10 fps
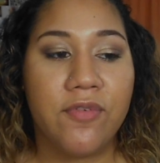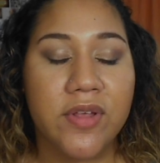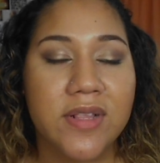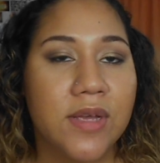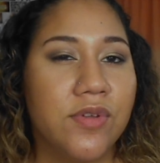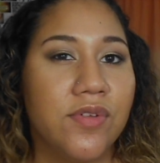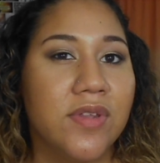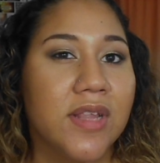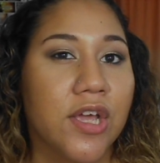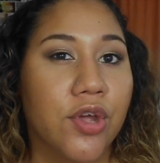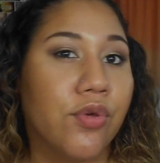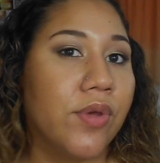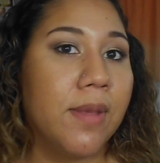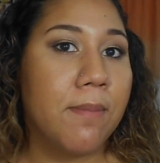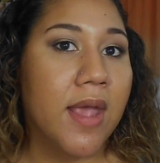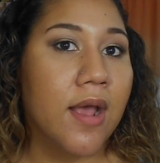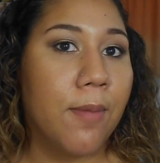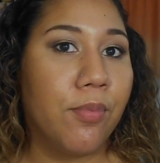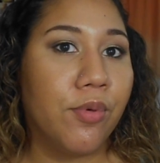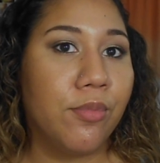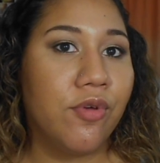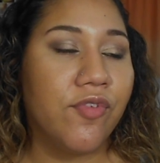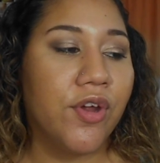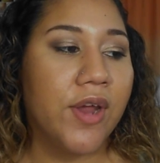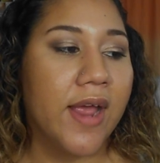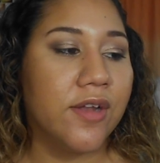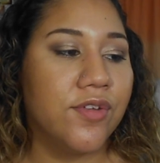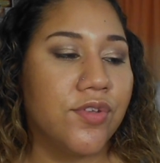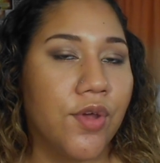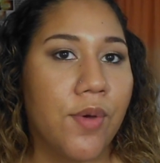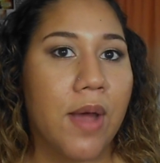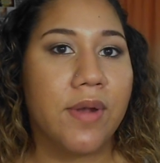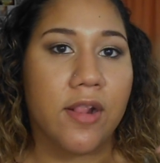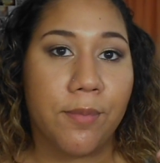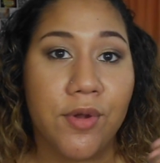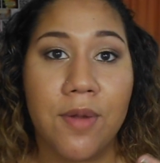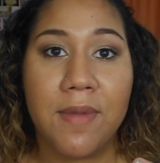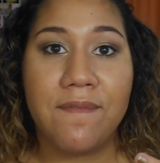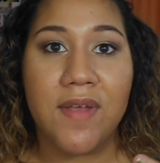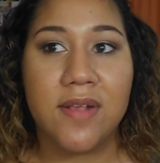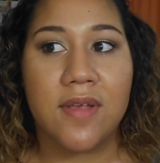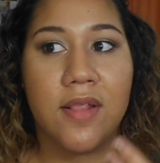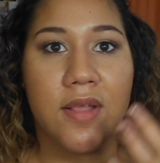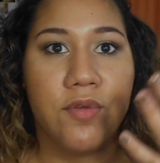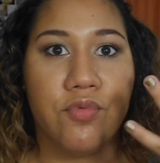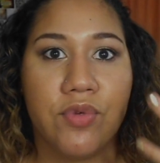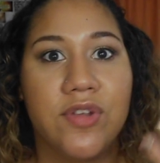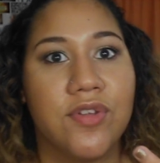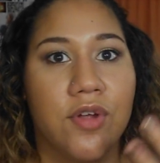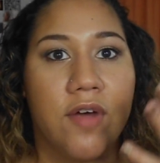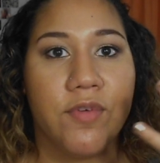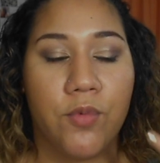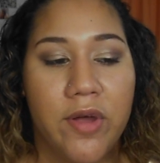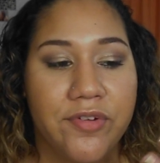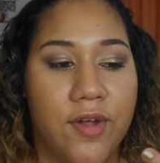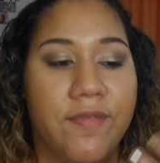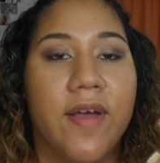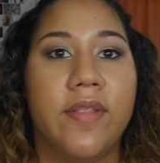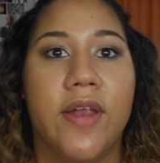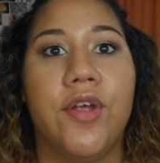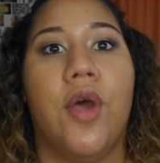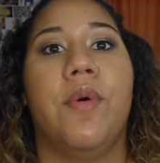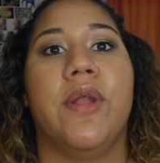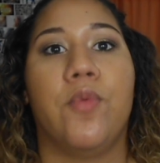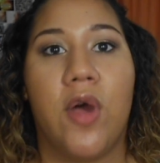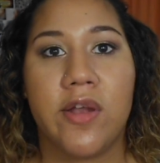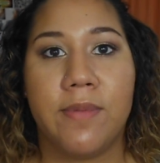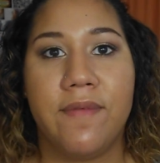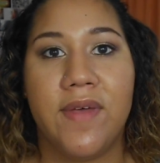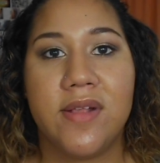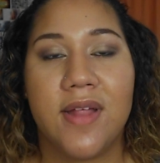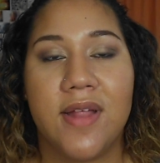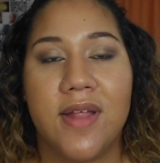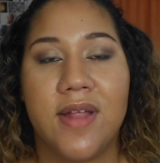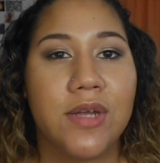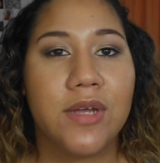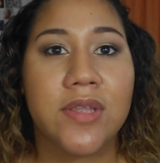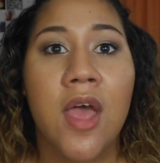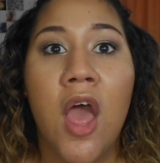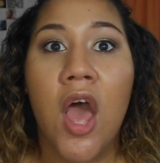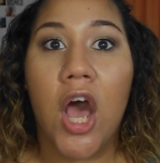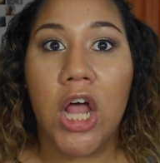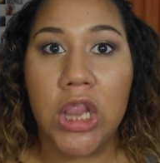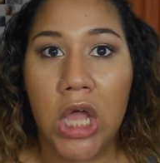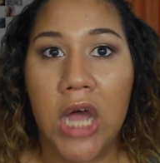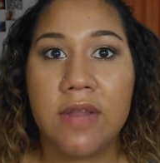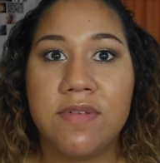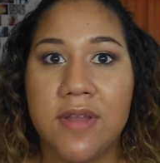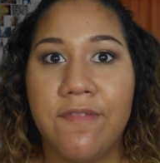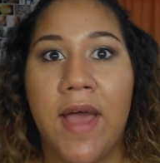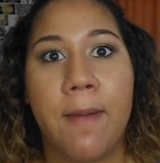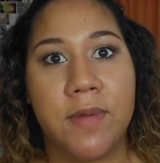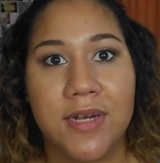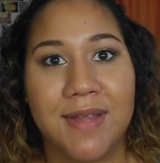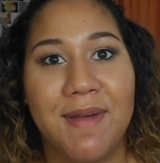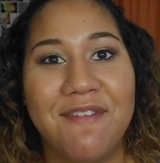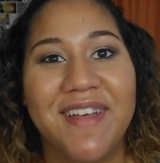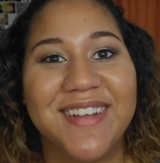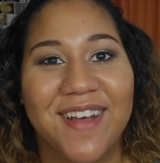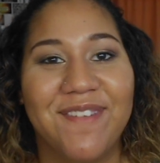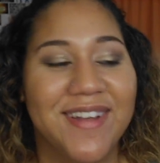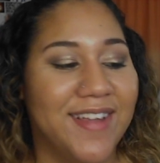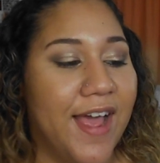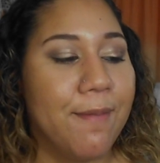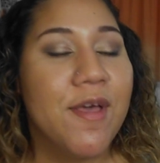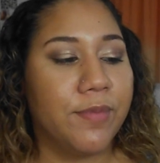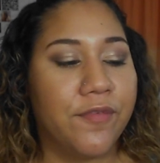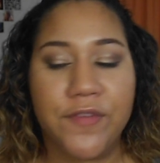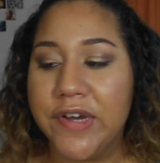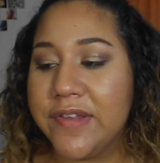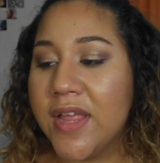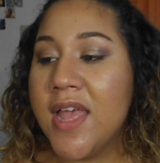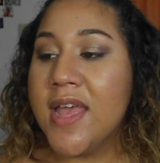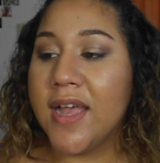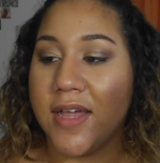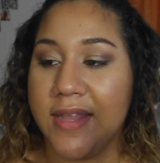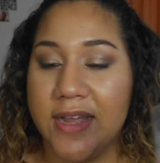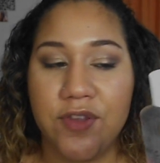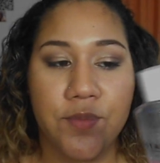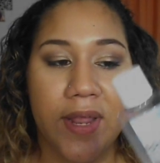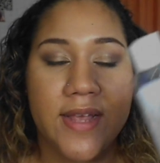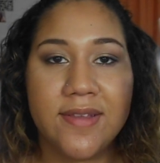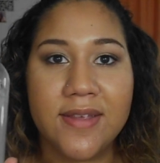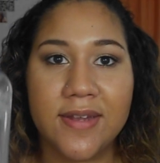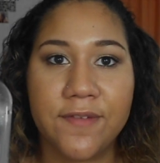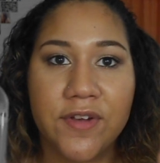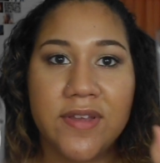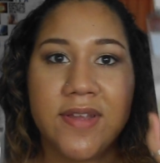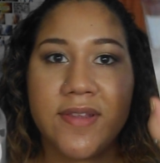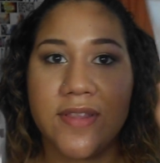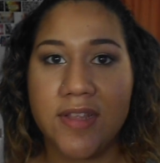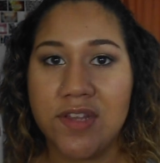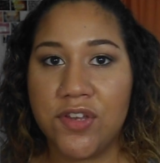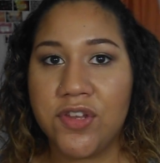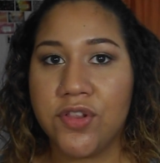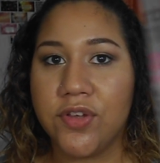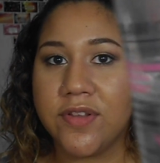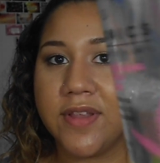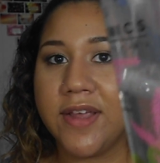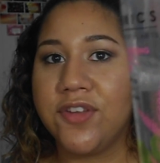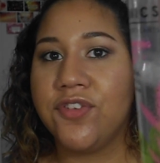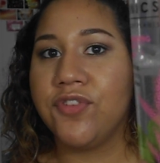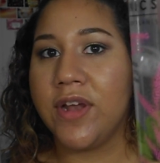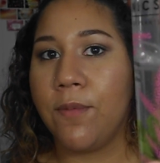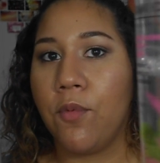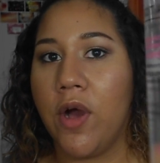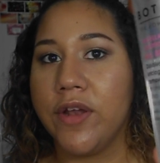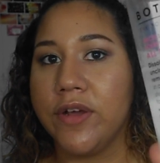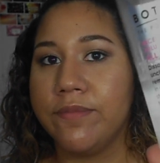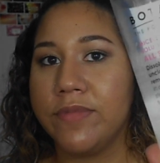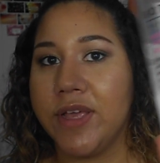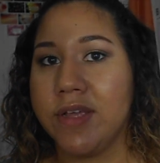Before this I was using like a cream makeup remover, and so I would have to put it on my face and then rinse it off and wash it off and then go in and wash my face. I felt like it was just a lot of stuff happening to my face at one time. So from the first glance, what I can see a difference is this just looks like straight up water.